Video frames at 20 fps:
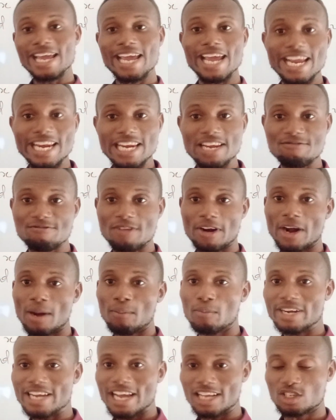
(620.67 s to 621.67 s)
Any
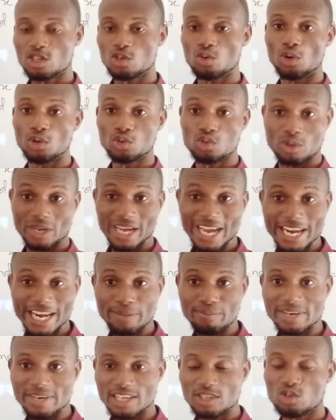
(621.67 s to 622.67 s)
variable that you want to
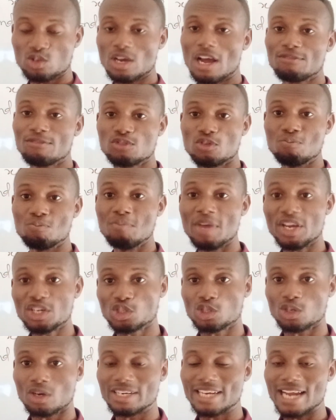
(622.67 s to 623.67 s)
eliminate, you have to make
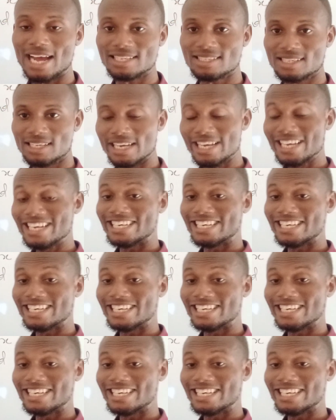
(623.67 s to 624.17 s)
sure that